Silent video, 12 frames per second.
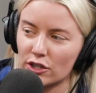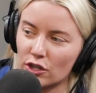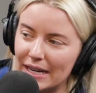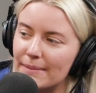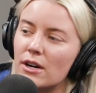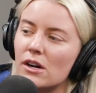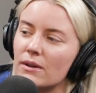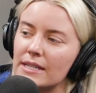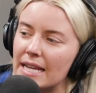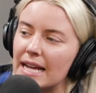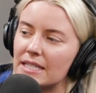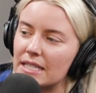grandma always
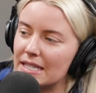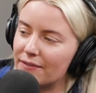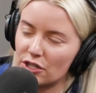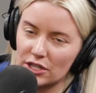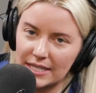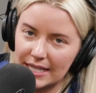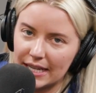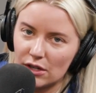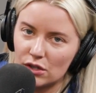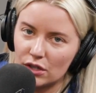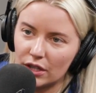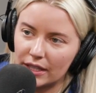asks if you're
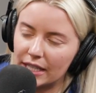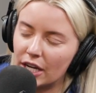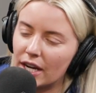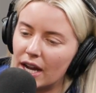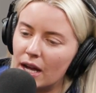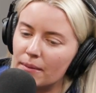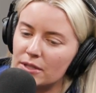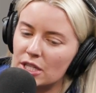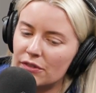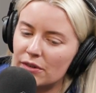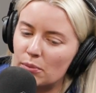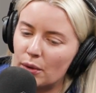single and do you
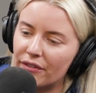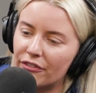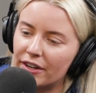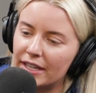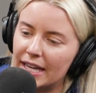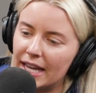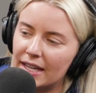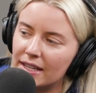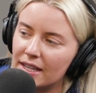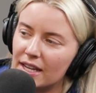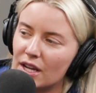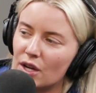have a boyfriend yet?
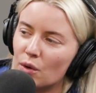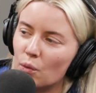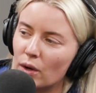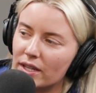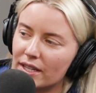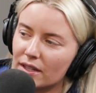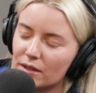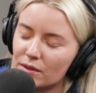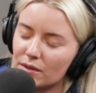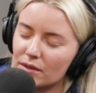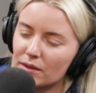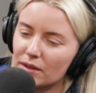One year,
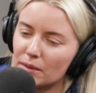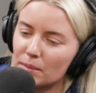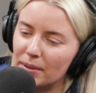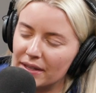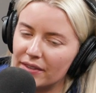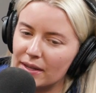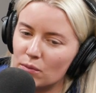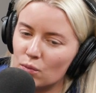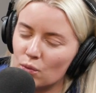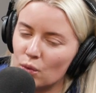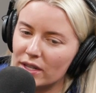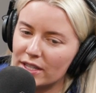
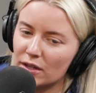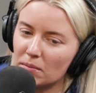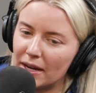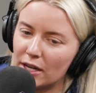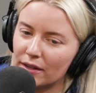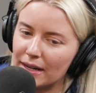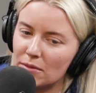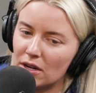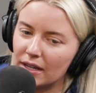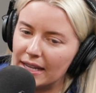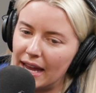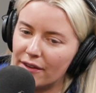my grandma
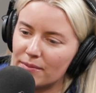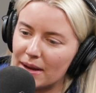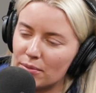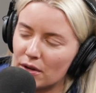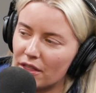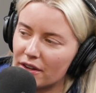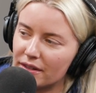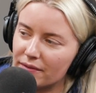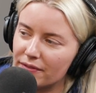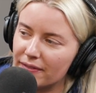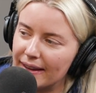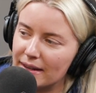gave my brother an
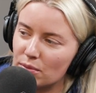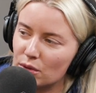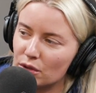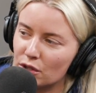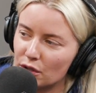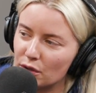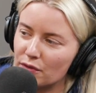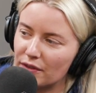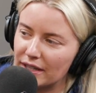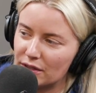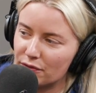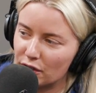inflatable
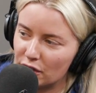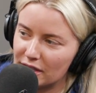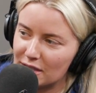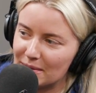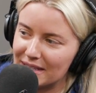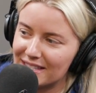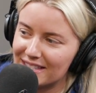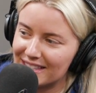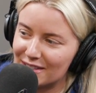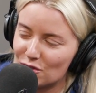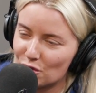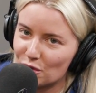girlfriend for Christmas.
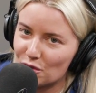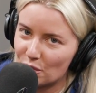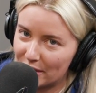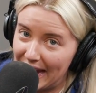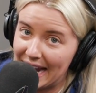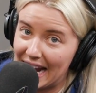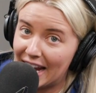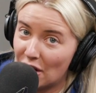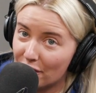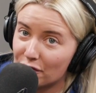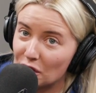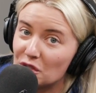True story. And I
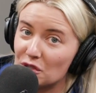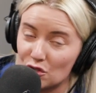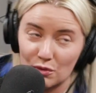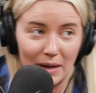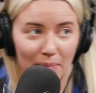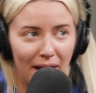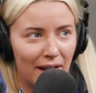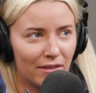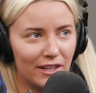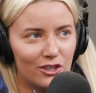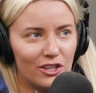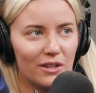got frozen shrimp. I don't
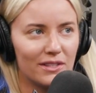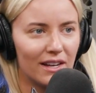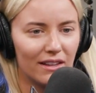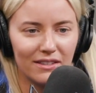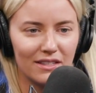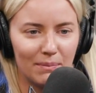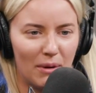think she knows how to listen to